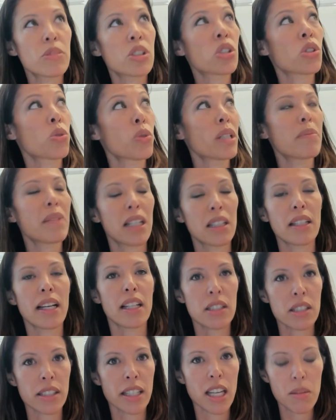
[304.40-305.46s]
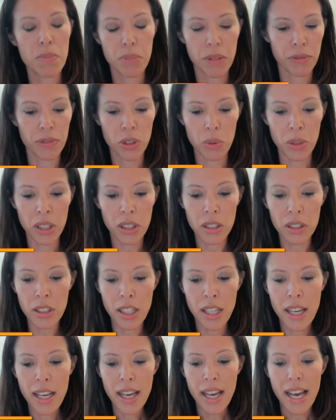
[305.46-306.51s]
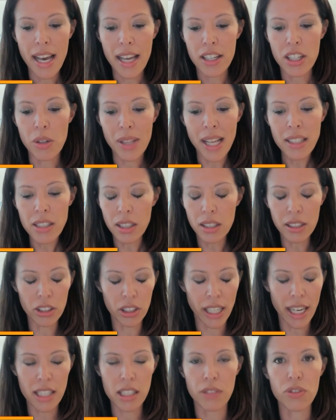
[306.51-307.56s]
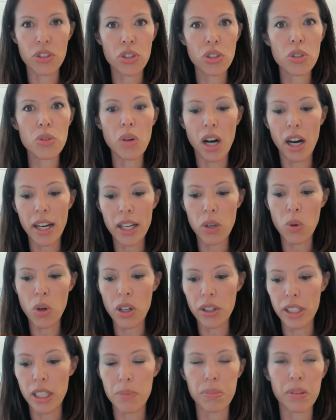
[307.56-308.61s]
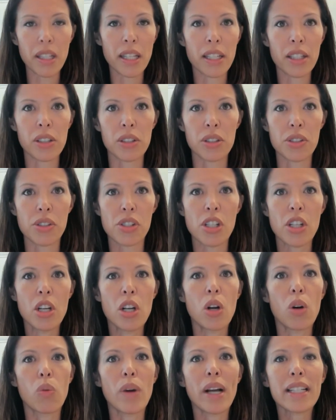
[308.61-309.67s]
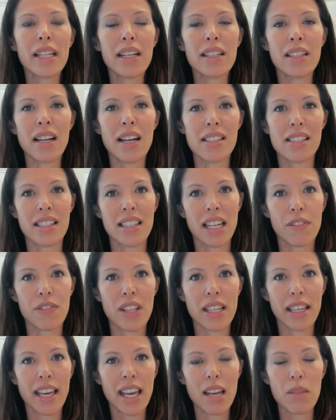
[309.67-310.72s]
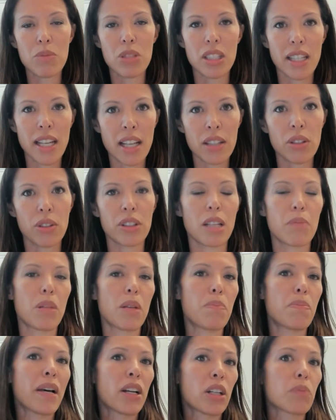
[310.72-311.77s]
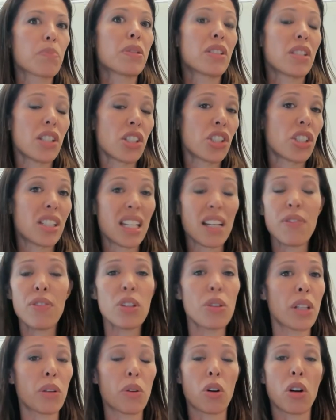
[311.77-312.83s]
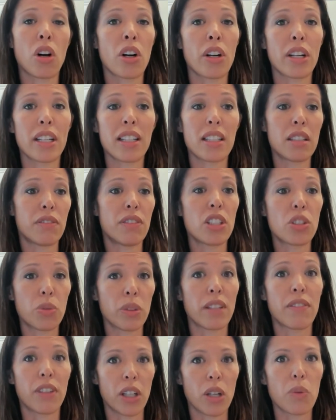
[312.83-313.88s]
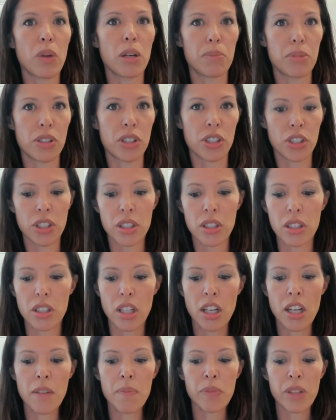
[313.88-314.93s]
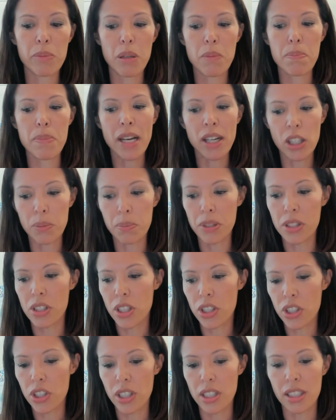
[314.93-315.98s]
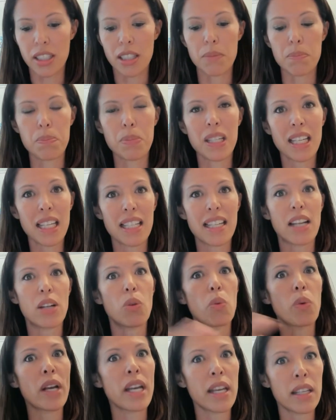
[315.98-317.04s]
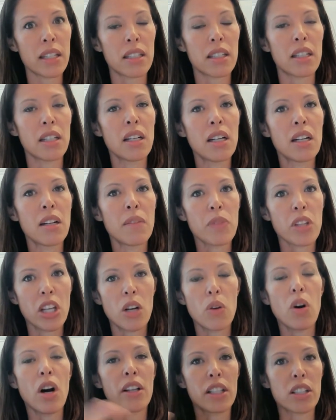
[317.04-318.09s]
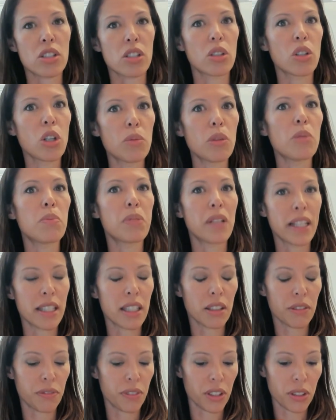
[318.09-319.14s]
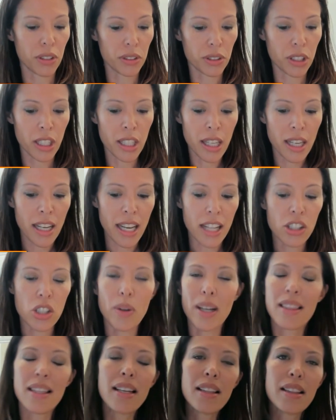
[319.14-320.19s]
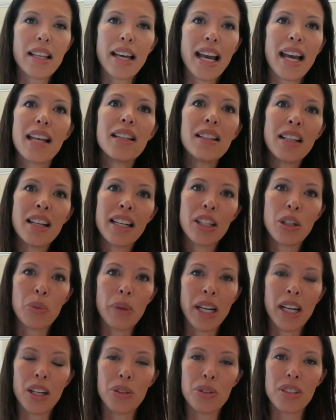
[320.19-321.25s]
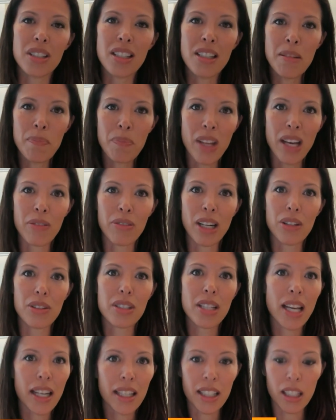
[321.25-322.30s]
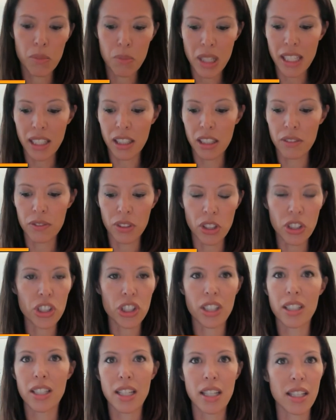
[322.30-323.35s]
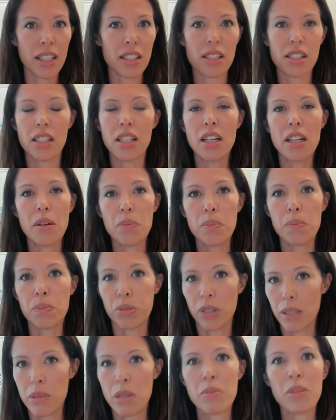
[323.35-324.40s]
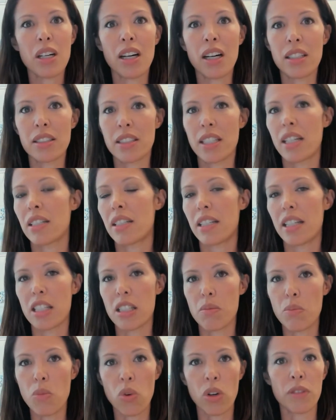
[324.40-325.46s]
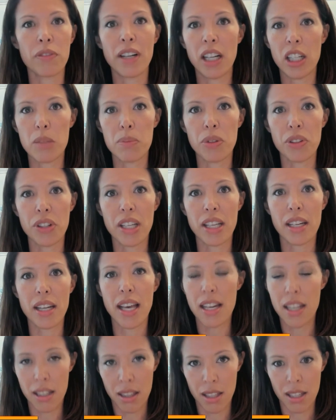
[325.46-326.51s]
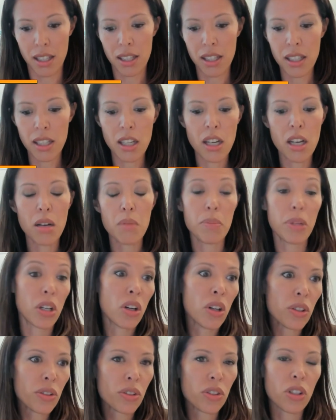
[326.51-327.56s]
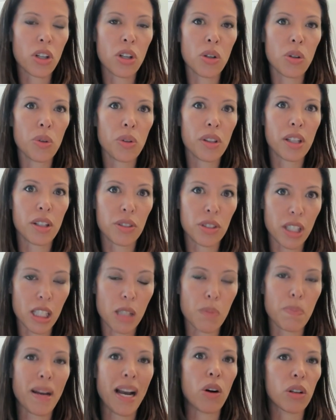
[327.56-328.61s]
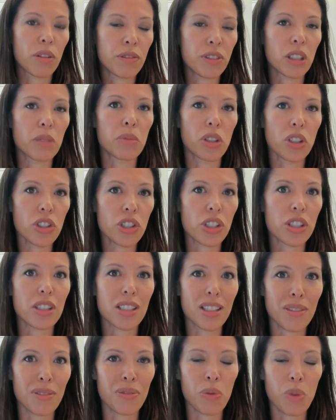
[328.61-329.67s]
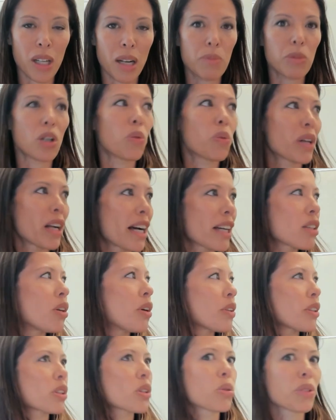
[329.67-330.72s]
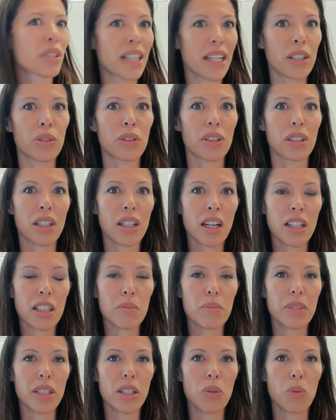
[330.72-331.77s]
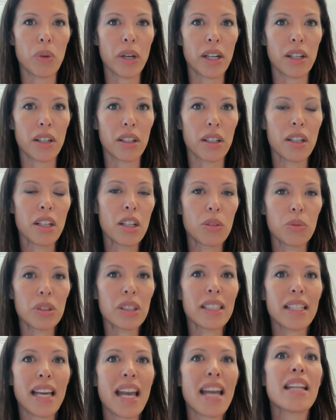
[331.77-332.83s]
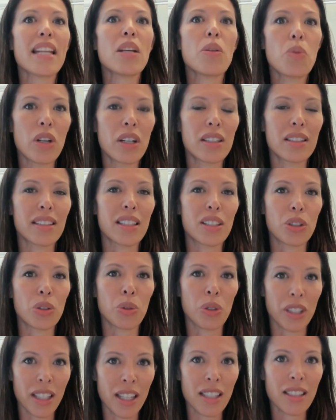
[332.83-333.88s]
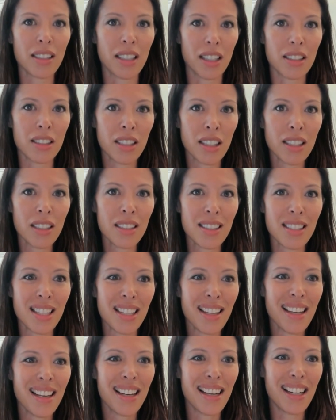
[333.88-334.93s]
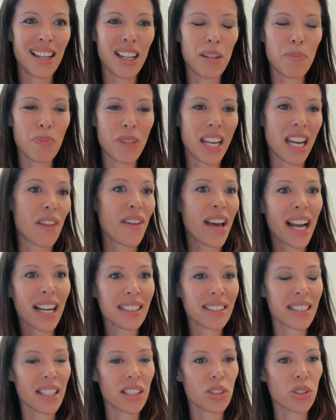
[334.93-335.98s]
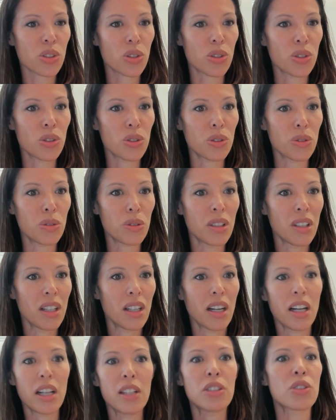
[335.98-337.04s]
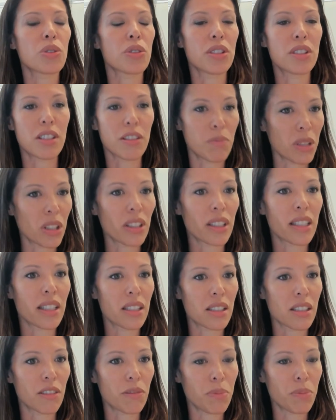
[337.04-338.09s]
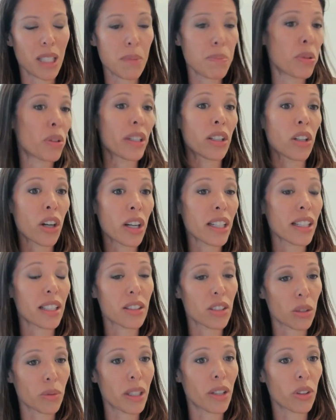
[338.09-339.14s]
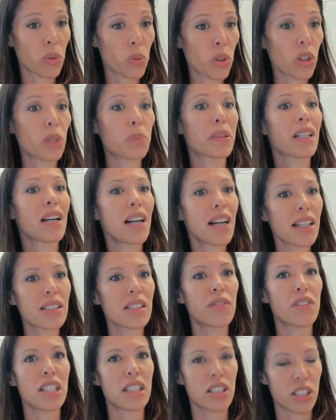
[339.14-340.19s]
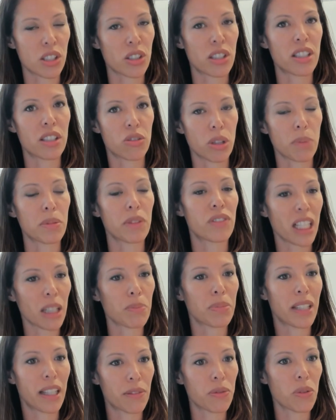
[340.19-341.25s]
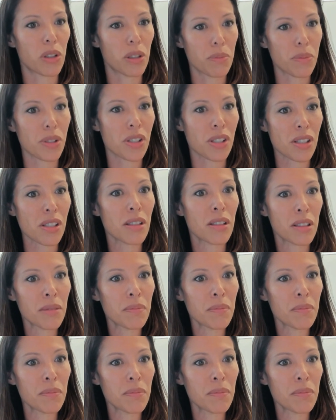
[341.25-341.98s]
streaming landscape, if you will. And you know, that's a clear case of two high quality players recognizing that if they came together, they'd be better positioned, even though they were already individually very well positioned, they'd be better mm-hmm. positioned to compete and win, you know, on this global playing field. And so I think the headline around around tech and media convergent is premium content is more valuable than anything but also there's this powerful emergence of what i'm what i call the creator economy where really anyone can create content um, and have access to hundreds of millions of people and audience around the world because of these disruptive tech platforms